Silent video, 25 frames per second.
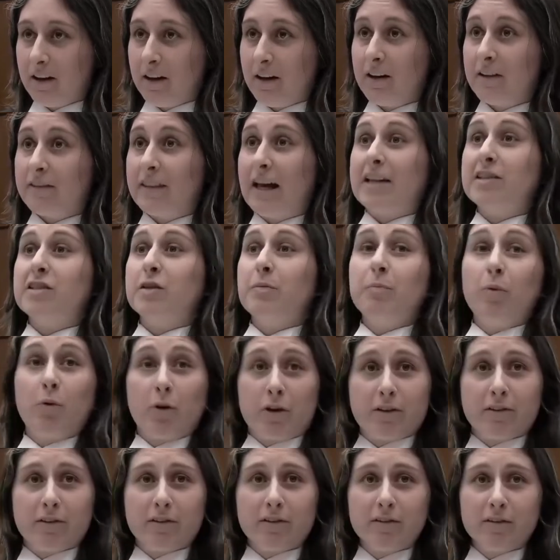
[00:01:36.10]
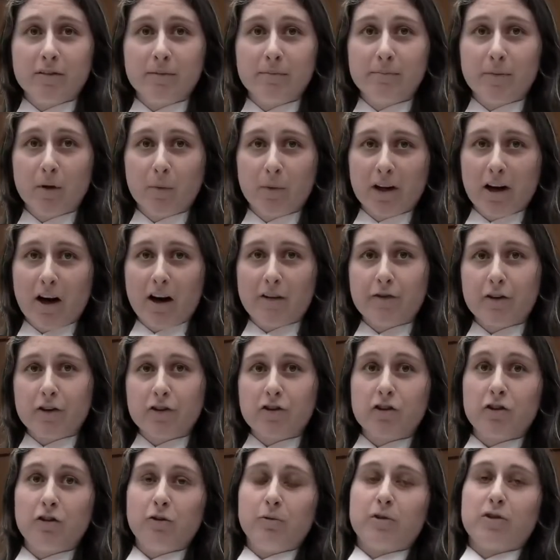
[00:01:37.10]
That's important, but we offer
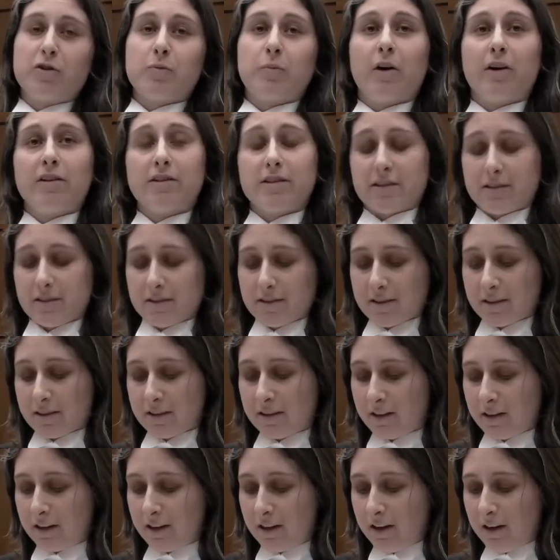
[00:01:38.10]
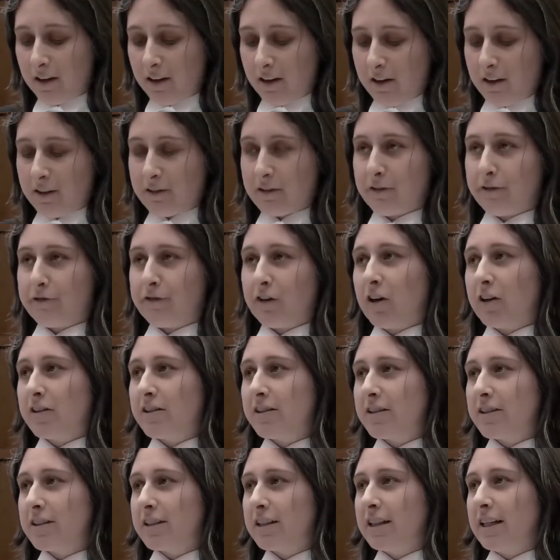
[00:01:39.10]
two responses. The
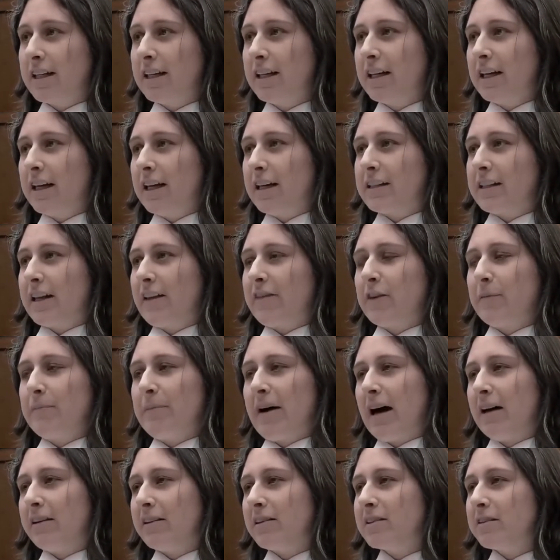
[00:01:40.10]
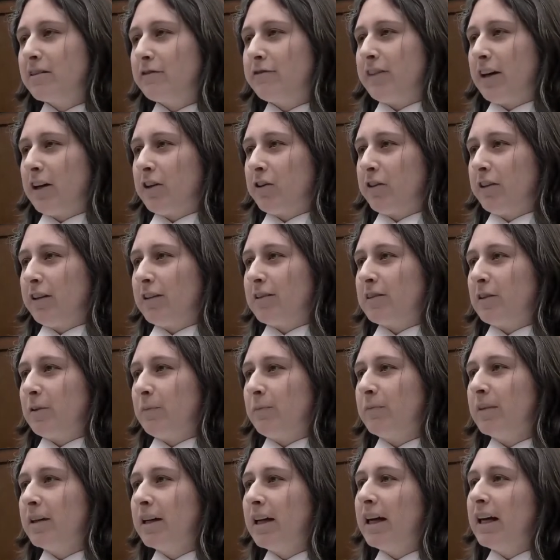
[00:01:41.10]
first is that the balance of
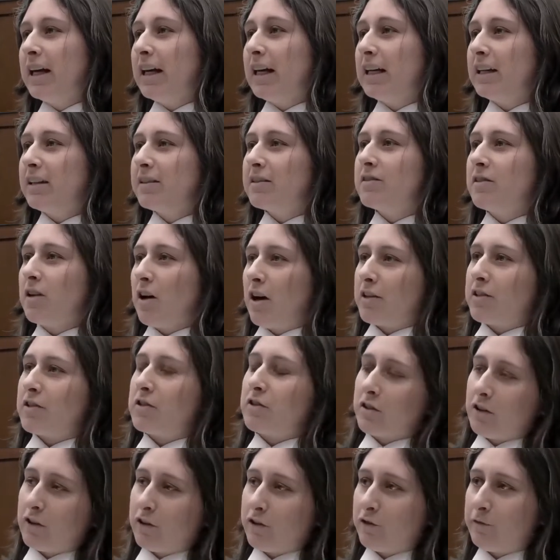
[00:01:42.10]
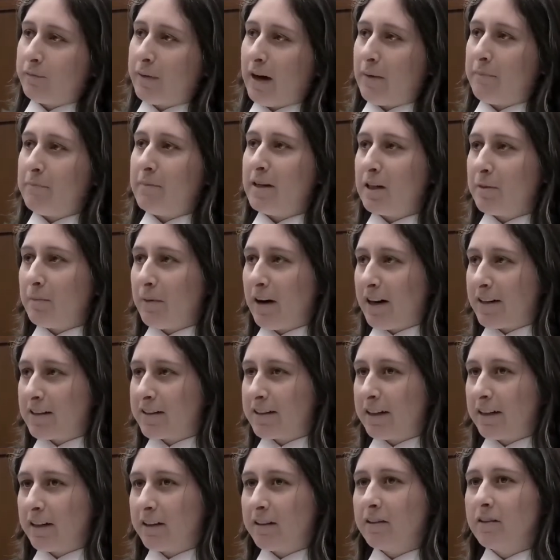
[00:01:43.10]
federalism is not served by
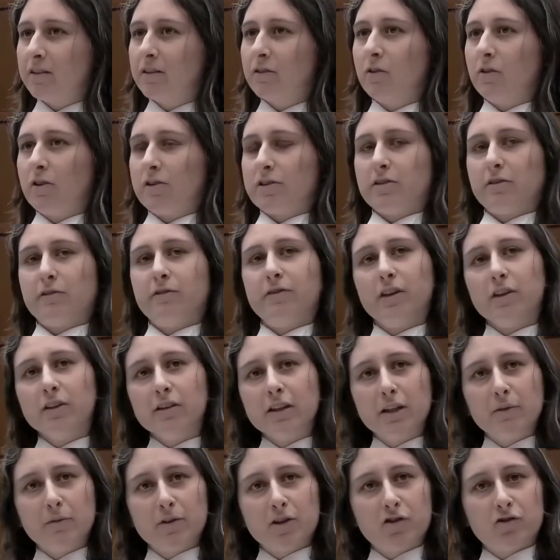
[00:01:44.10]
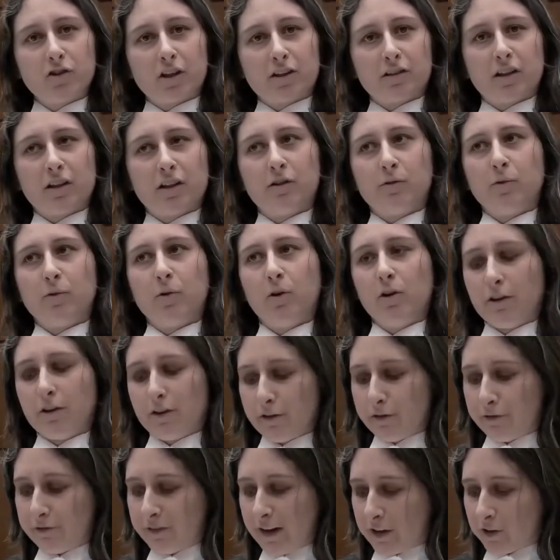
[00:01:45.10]
minimizing or severely restricting the role of the
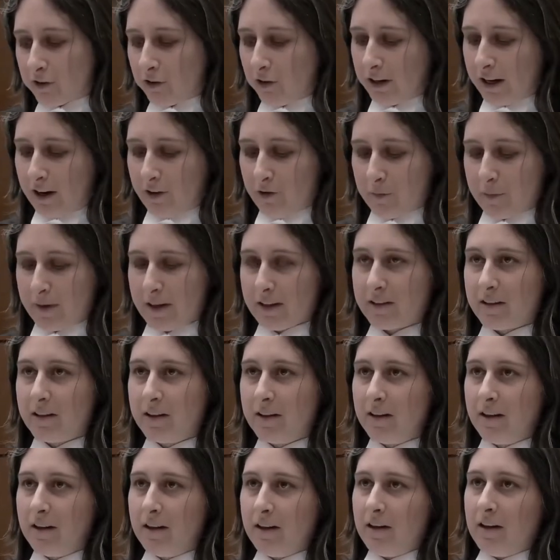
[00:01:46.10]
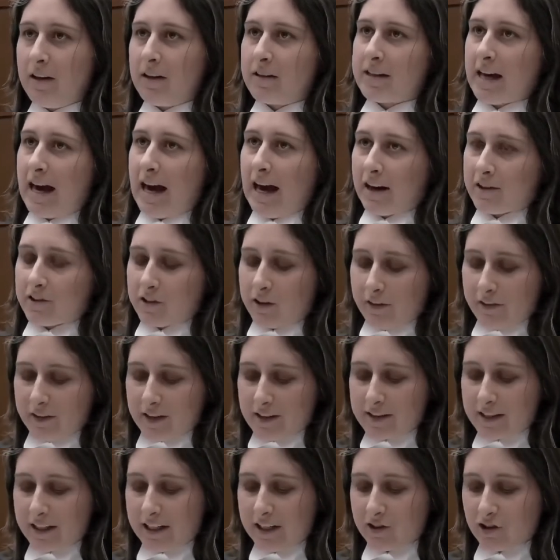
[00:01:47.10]
federal government to act on
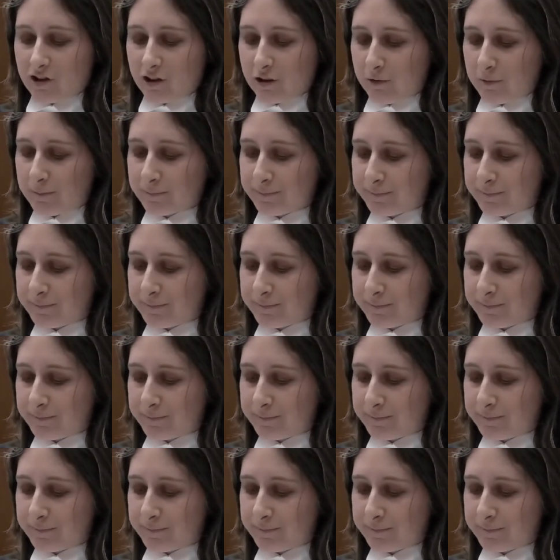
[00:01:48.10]
this issue.